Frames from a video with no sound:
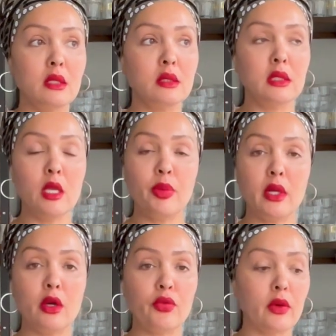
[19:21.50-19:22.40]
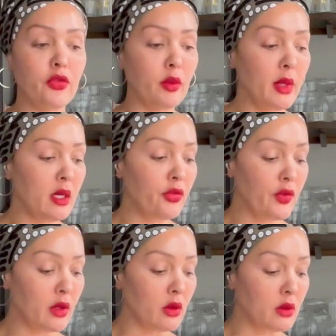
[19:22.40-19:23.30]
deep enough for me to
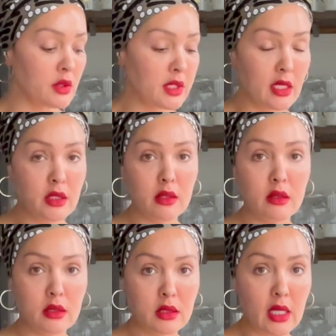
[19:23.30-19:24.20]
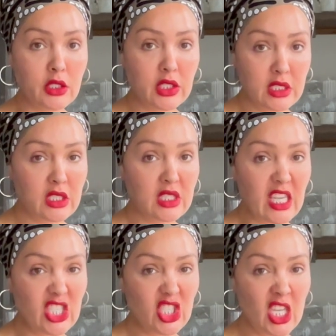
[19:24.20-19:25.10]
feel
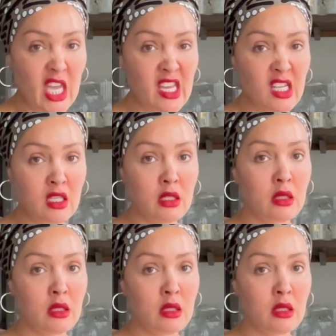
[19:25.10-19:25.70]
satiated.